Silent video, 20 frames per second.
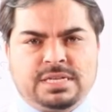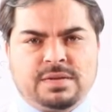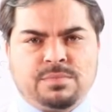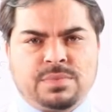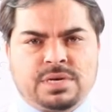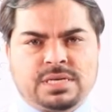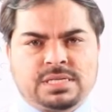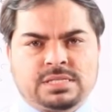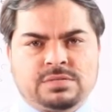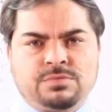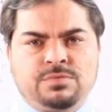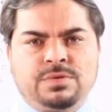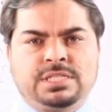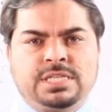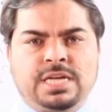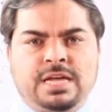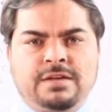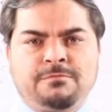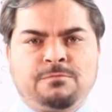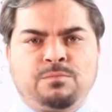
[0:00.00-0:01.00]
numbers
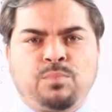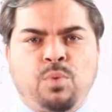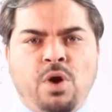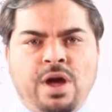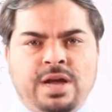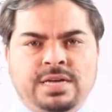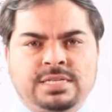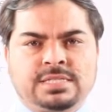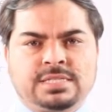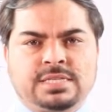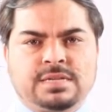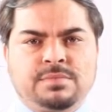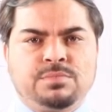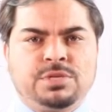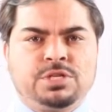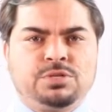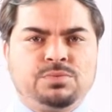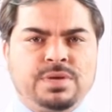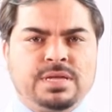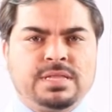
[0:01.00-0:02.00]
which have points
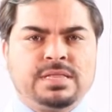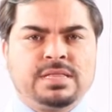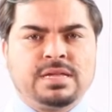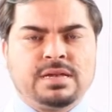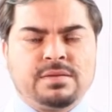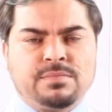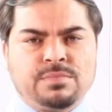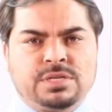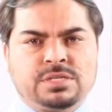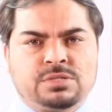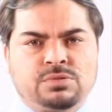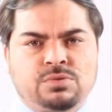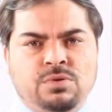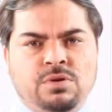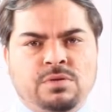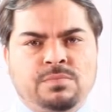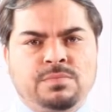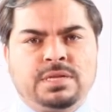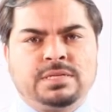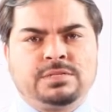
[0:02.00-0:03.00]
between the numbers
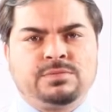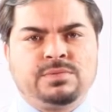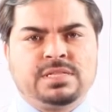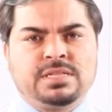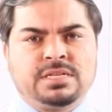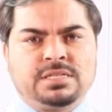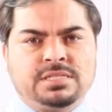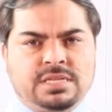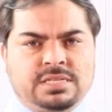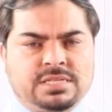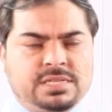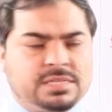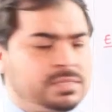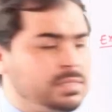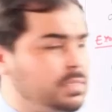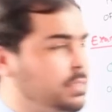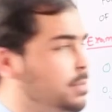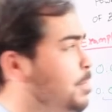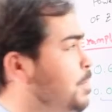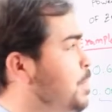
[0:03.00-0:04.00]
or between the
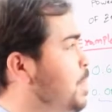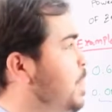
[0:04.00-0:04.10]
digits.